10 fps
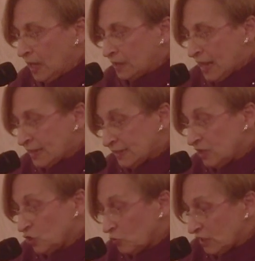
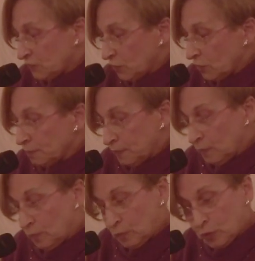Dagastine's Transfer,
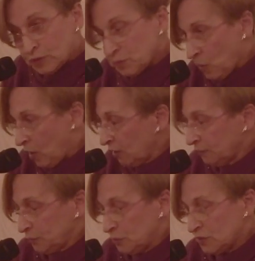who was part
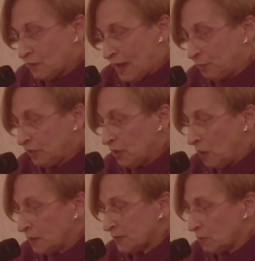of Lou's family,
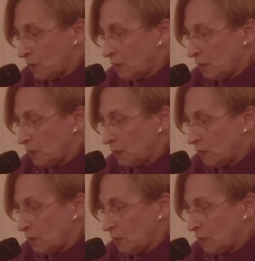also